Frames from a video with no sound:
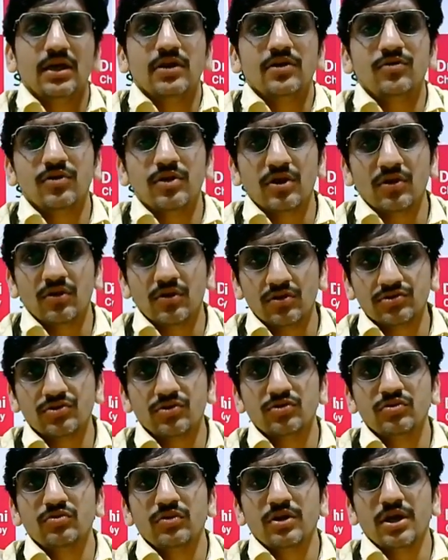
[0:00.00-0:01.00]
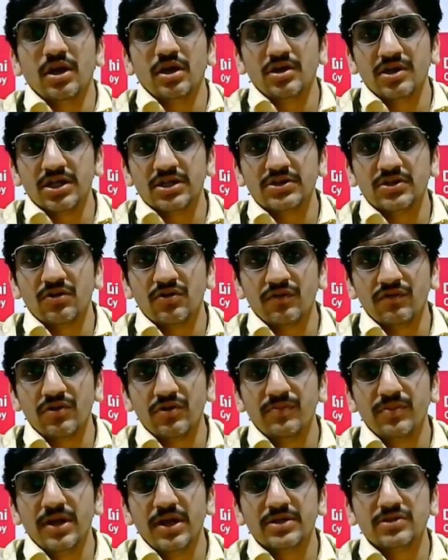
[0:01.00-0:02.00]
You can also do an ultrasound of the
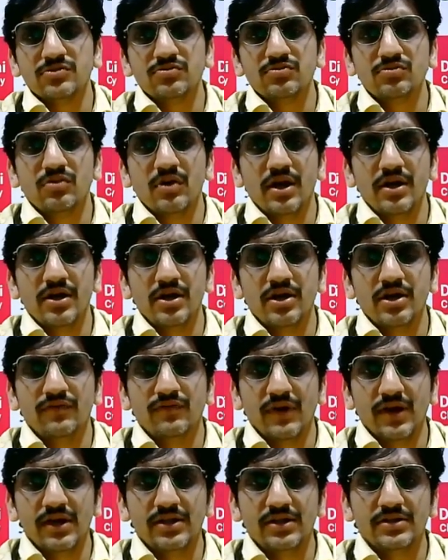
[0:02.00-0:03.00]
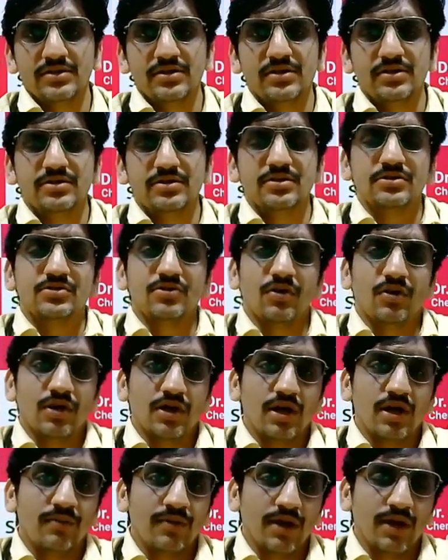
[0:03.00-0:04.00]
breast to identify these lesions or
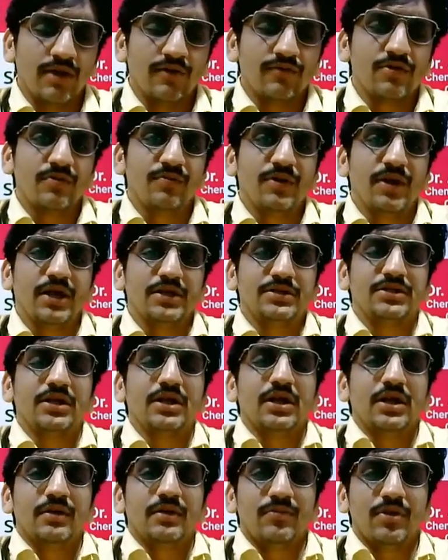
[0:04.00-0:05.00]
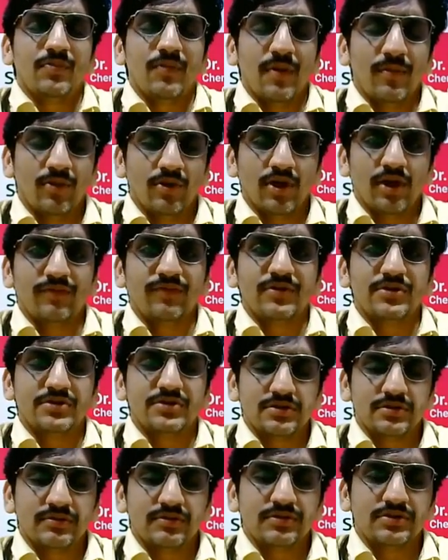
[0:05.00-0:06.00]
an MRI of the breast, but mammography
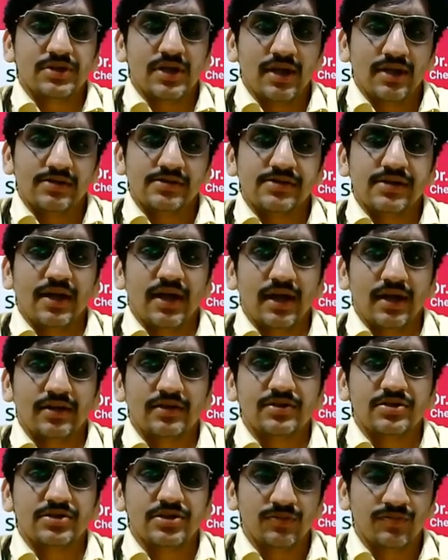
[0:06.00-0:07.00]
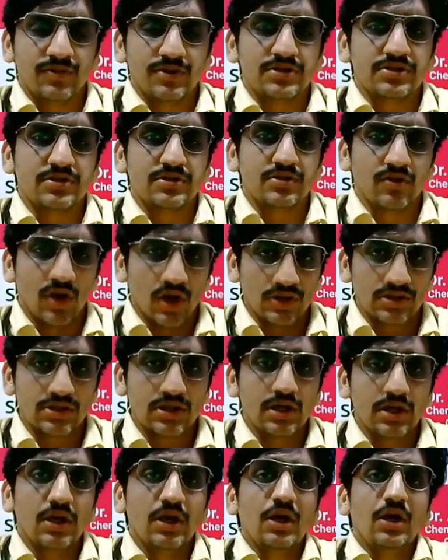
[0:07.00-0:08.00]
stands at the cheapest cost.
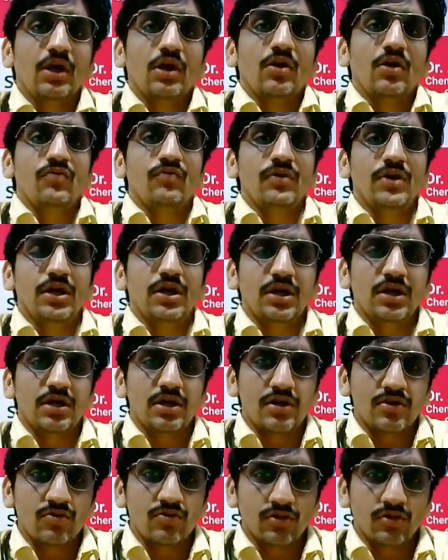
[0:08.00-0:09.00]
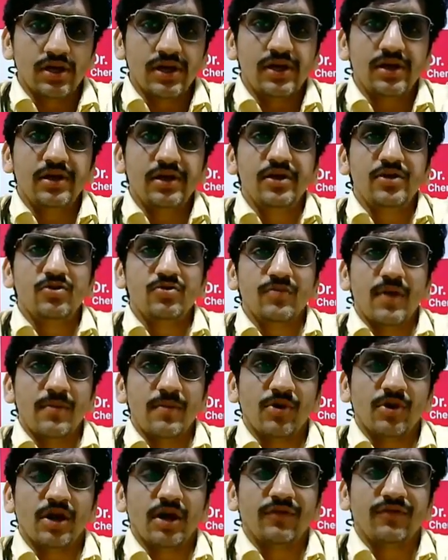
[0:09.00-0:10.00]
We routinely do
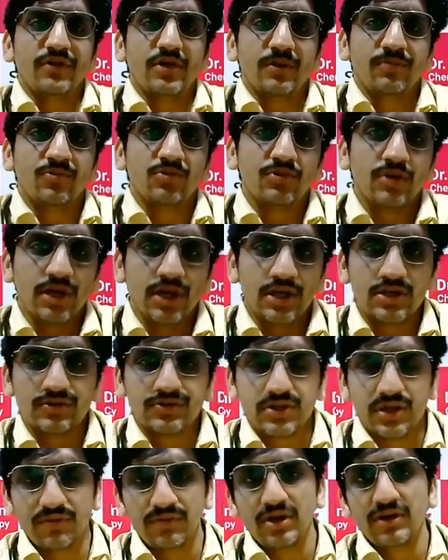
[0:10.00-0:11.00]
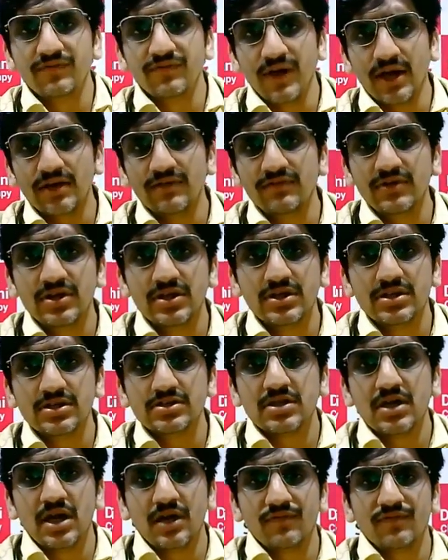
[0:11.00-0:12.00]
mammography up to the age of 75
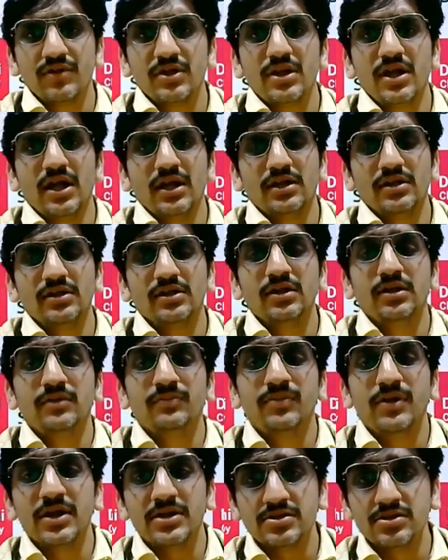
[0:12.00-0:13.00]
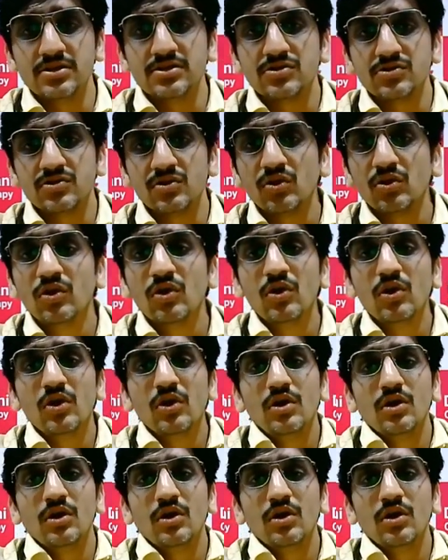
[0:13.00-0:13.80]
years. After that, the breast is so